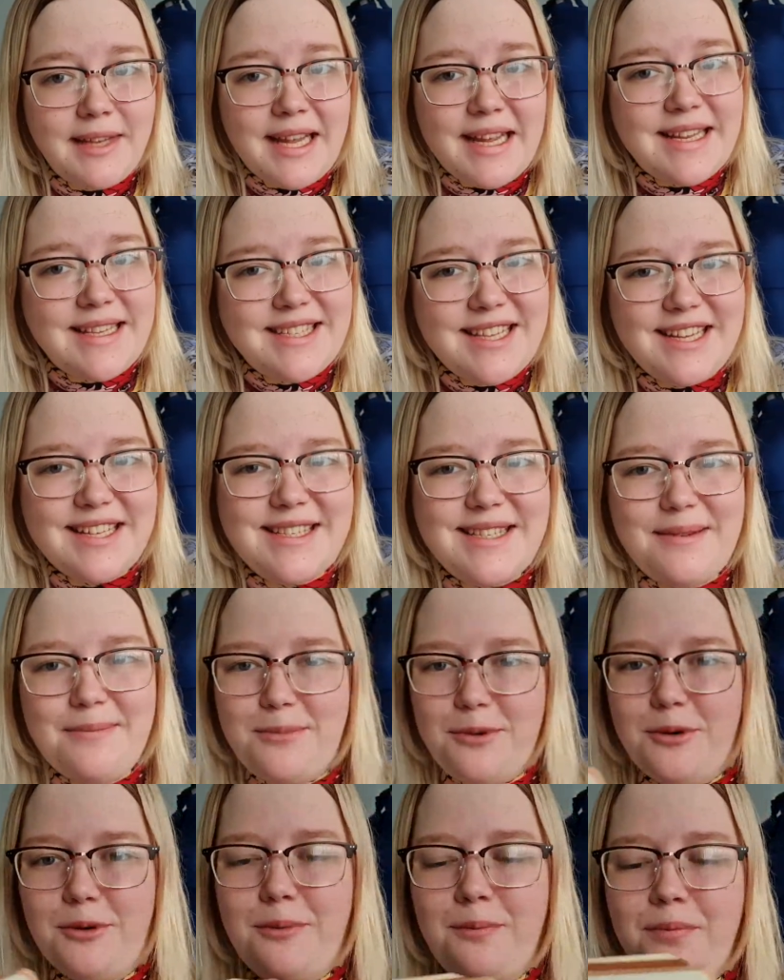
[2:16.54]
It's that
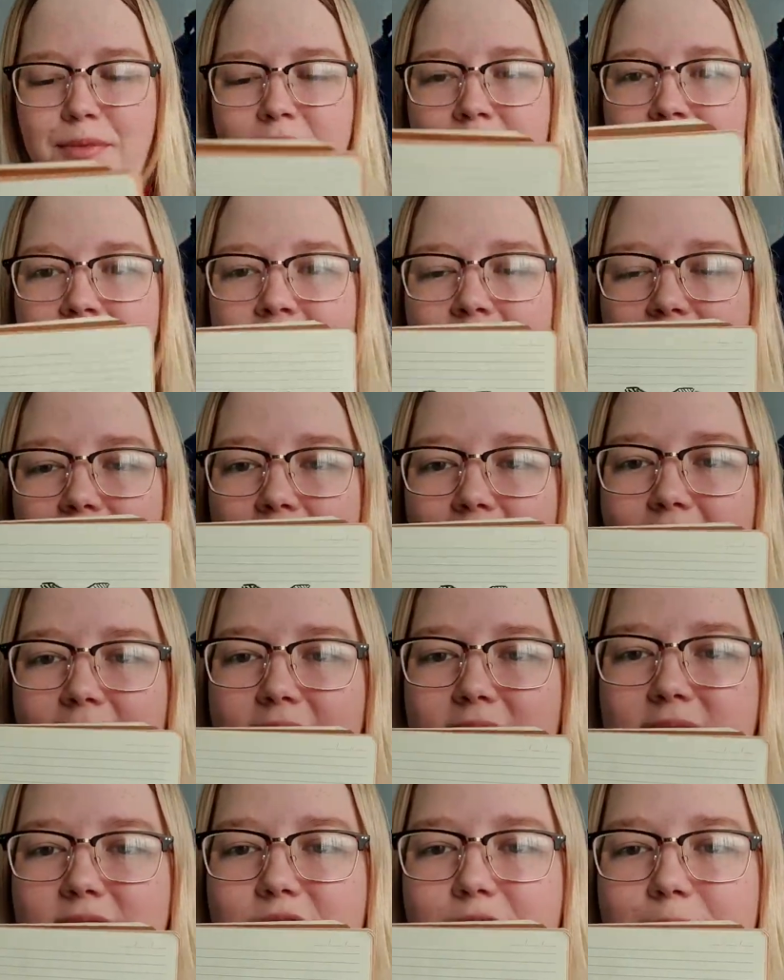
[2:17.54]
simple.
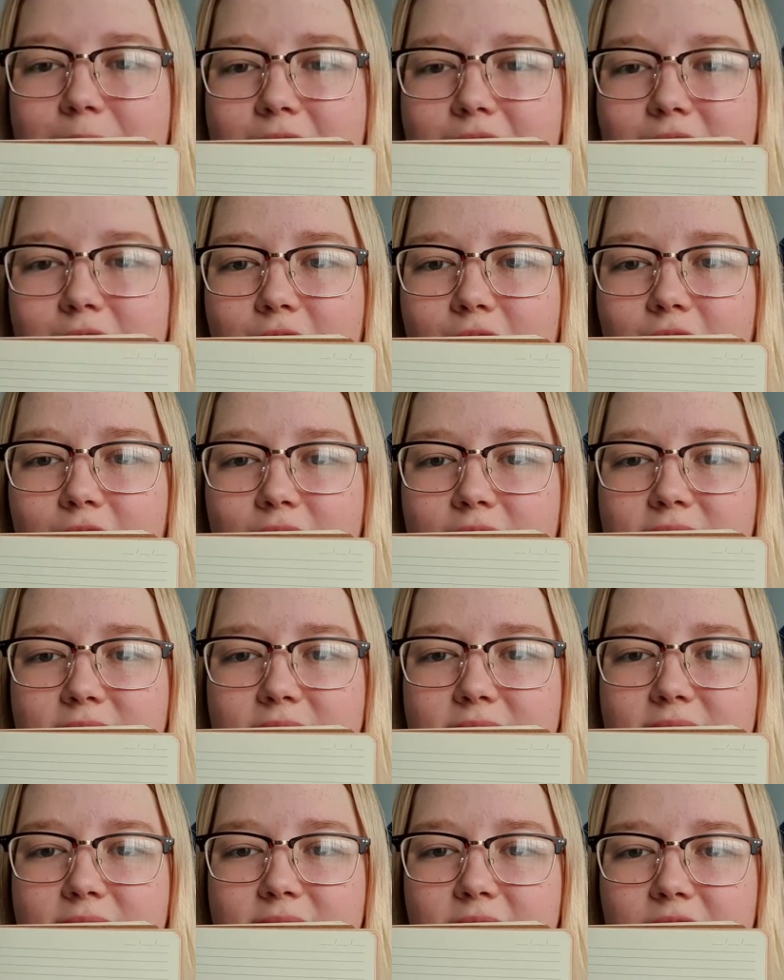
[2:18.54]
And to measure across
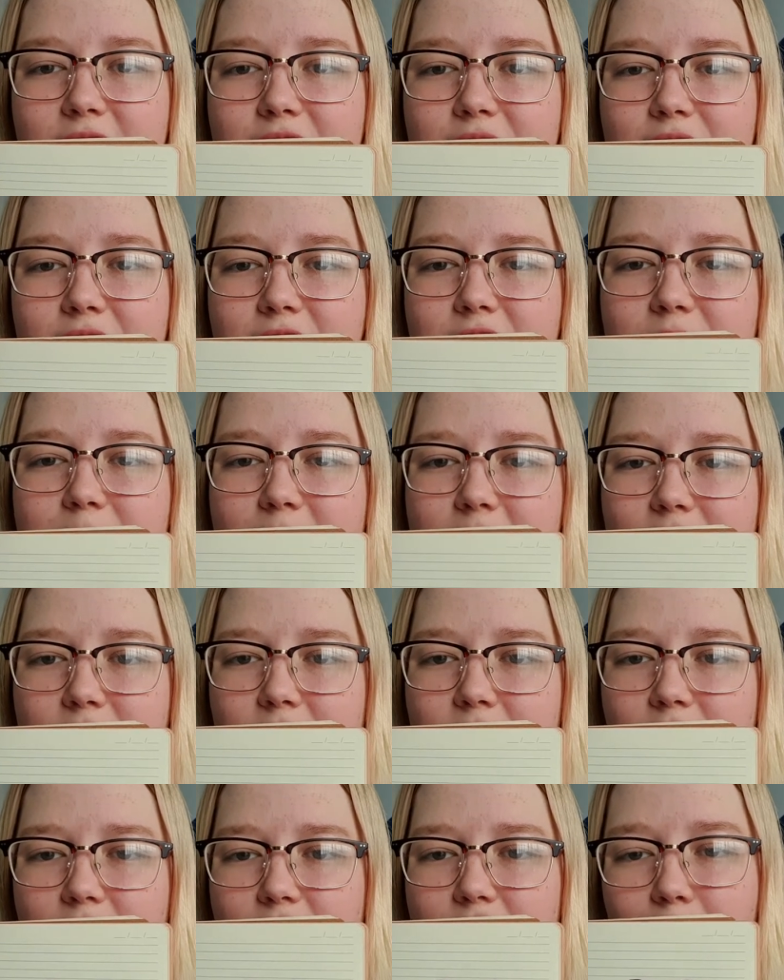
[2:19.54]
this section, you just measure
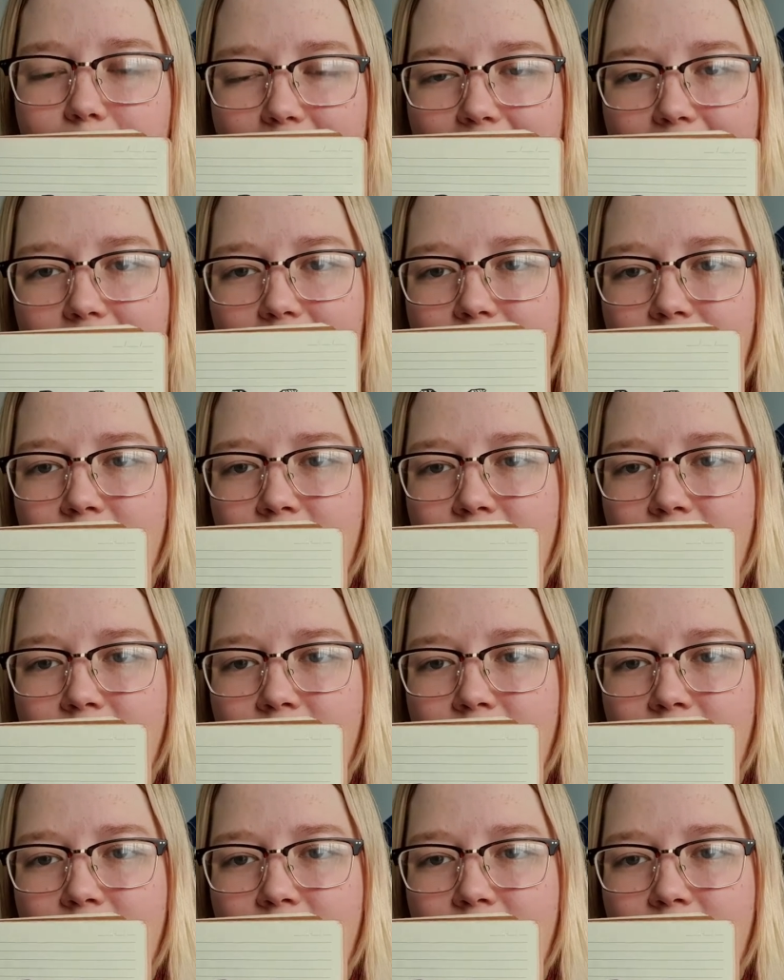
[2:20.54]
across your back.